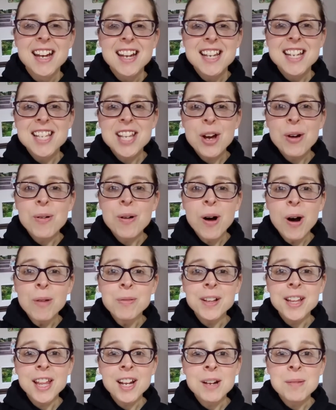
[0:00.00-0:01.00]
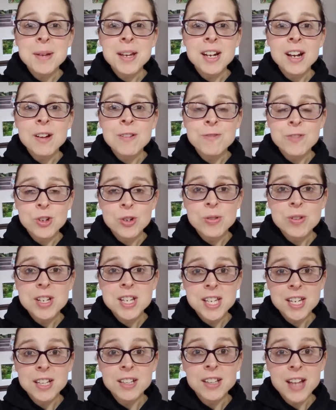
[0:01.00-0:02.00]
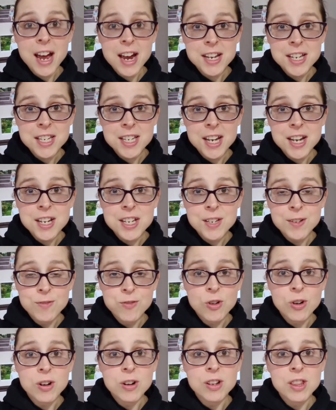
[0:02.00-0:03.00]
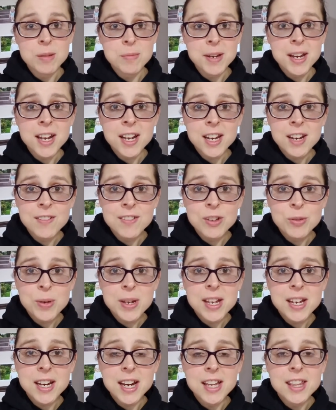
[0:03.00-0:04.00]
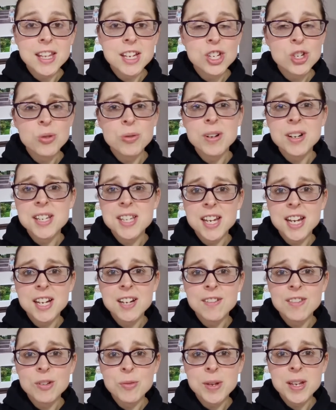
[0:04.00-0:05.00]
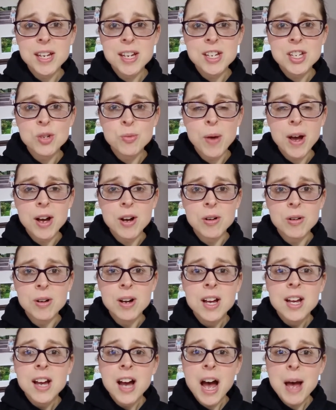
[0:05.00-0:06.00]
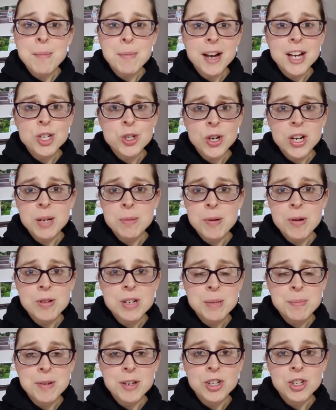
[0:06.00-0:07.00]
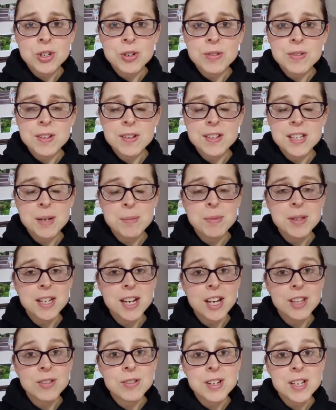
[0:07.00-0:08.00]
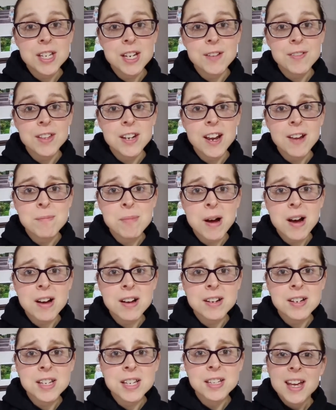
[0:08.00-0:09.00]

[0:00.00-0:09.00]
So hopefully that'll be enough food to last us for the beginning of the week and then towards the end of the week as well. I might try to post pictures of some of the other stuff that I bought.